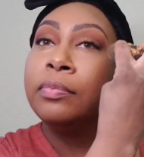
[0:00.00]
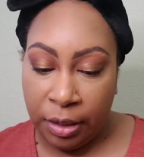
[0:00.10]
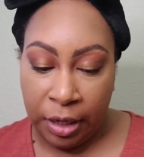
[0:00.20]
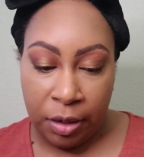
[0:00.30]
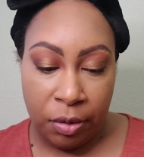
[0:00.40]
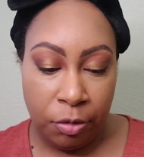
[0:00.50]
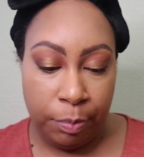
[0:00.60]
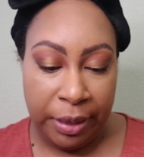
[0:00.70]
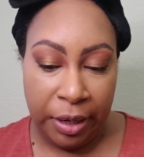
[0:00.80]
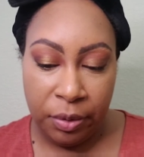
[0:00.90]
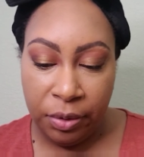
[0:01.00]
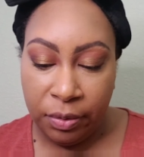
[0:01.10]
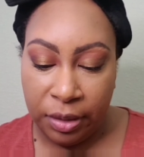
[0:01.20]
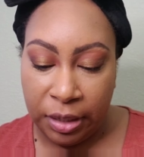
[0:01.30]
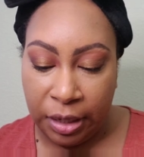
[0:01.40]
Now,
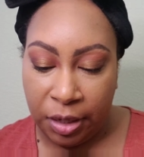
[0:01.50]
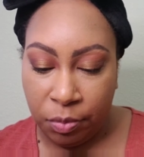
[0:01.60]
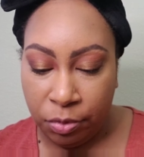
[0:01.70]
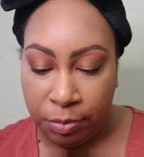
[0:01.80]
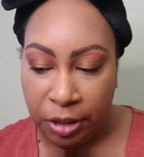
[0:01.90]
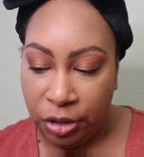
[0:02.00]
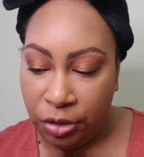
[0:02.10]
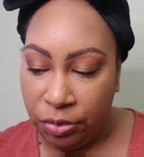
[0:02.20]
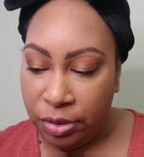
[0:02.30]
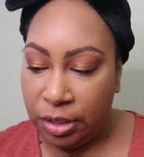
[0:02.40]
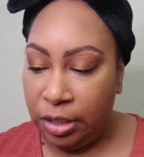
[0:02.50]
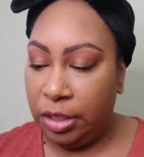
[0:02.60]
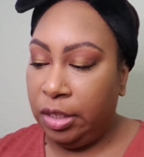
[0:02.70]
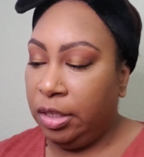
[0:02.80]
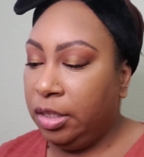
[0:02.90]
powder that I will be
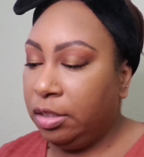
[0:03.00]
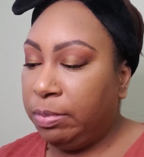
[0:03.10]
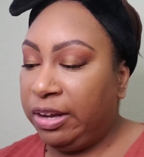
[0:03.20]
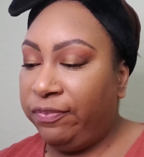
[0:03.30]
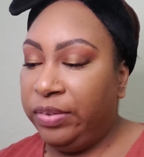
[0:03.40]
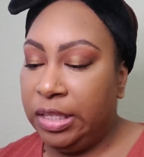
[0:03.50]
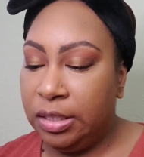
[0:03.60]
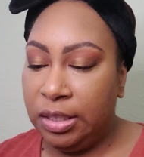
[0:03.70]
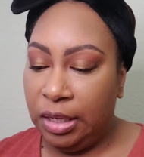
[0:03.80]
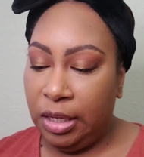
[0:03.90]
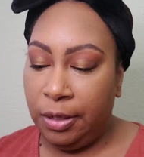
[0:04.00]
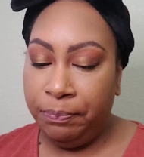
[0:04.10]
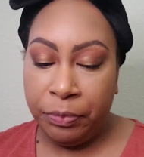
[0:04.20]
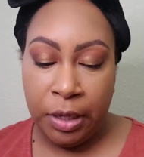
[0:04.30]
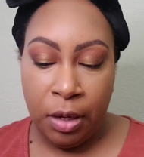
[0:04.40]
using is by Fenty.
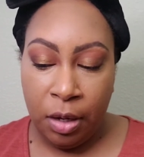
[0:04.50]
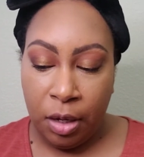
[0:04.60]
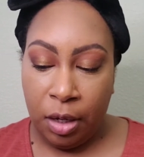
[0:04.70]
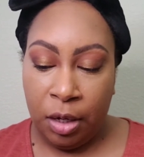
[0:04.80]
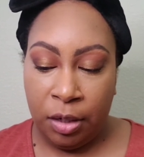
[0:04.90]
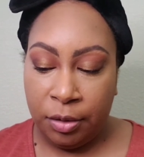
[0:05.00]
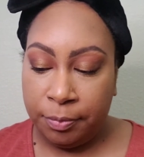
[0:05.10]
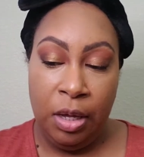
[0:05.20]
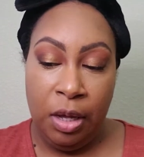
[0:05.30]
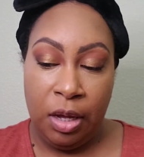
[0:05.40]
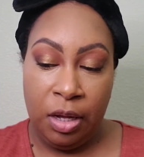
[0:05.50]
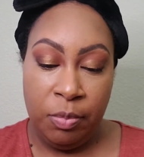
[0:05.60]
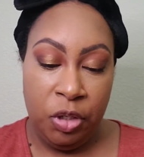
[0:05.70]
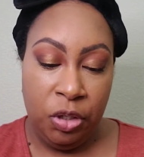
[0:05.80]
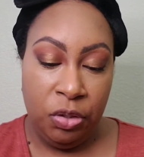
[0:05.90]
I'm
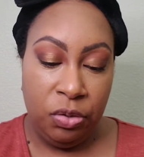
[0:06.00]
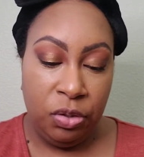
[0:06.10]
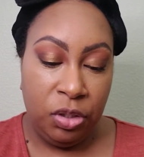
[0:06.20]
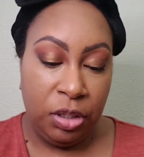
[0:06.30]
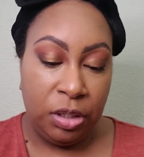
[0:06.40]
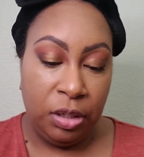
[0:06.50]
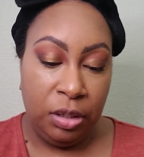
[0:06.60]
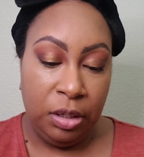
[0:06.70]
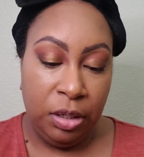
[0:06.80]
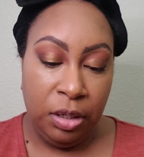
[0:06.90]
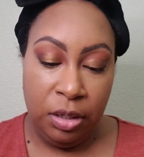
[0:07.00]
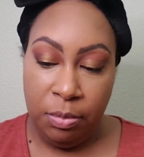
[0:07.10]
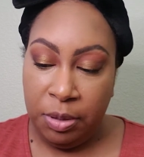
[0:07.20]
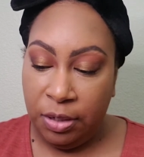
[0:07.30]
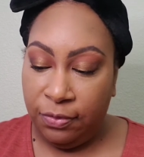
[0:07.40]
going to use just a
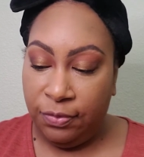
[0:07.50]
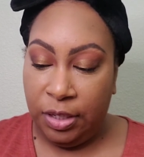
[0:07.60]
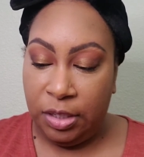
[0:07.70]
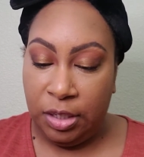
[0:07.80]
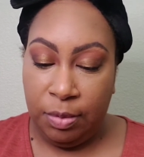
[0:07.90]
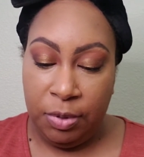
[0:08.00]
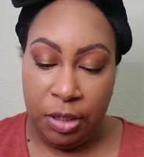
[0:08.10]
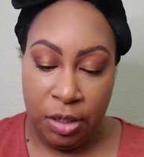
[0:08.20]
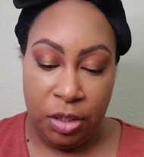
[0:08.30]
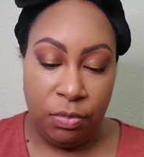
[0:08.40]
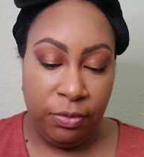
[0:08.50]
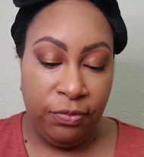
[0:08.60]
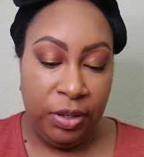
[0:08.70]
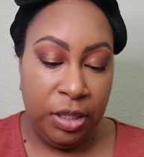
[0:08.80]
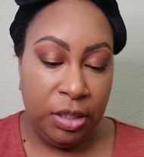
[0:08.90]
little bit of Fenty, because
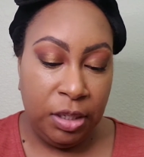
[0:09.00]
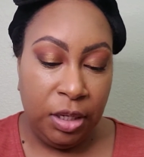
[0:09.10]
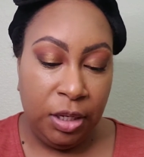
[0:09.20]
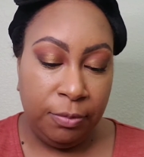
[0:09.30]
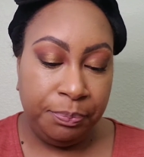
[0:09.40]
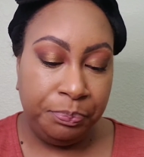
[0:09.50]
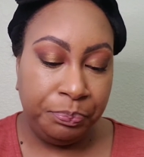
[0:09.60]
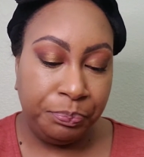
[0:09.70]
with Fenty,